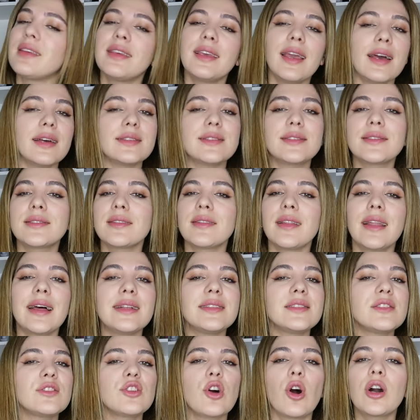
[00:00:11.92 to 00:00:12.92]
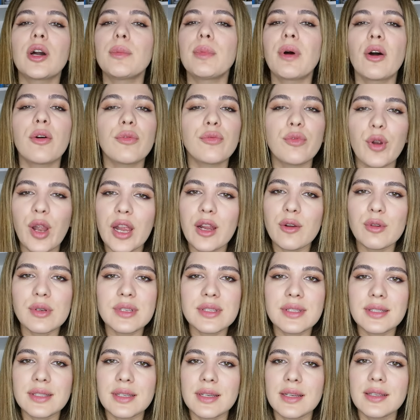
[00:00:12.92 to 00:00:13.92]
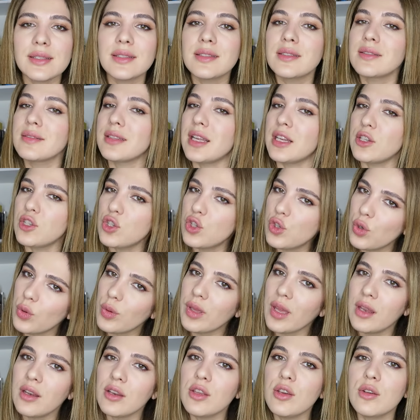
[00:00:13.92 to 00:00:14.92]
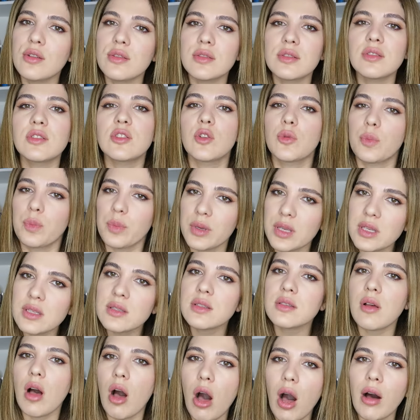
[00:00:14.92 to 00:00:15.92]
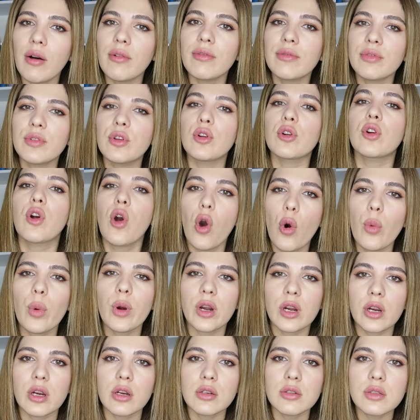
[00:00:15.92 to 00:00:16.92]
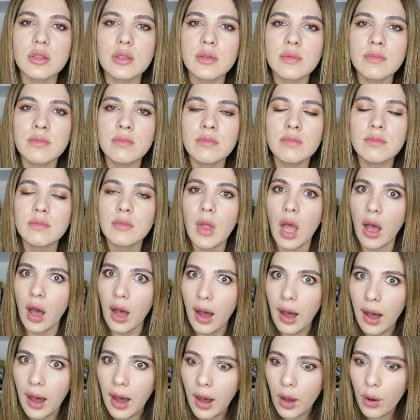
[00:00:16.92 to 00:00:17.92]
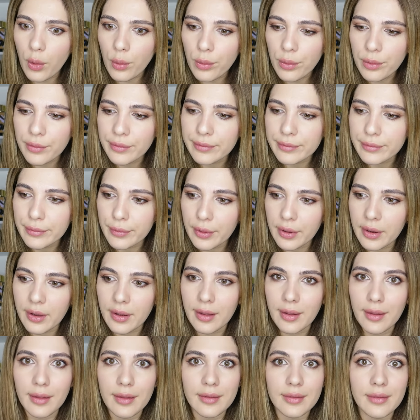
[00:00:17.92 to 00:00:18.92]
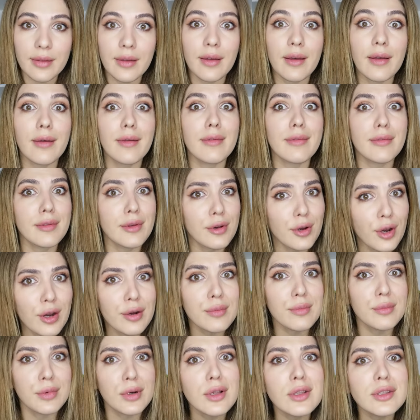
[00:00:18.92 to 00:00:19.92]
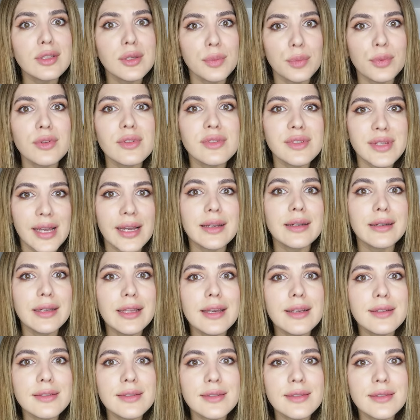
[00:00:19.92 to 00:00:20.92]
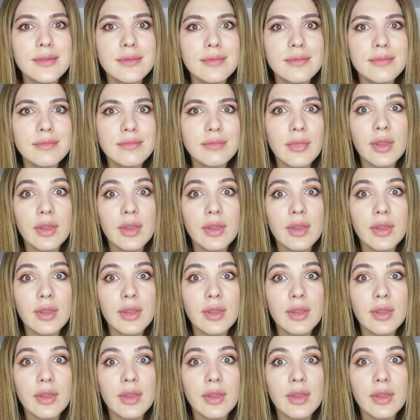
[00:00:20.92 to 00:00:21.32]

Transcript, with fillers: Yes, let's talk about fragrances that you can use to piss off your coworkers. How? Well, uh, there are multiple techniques.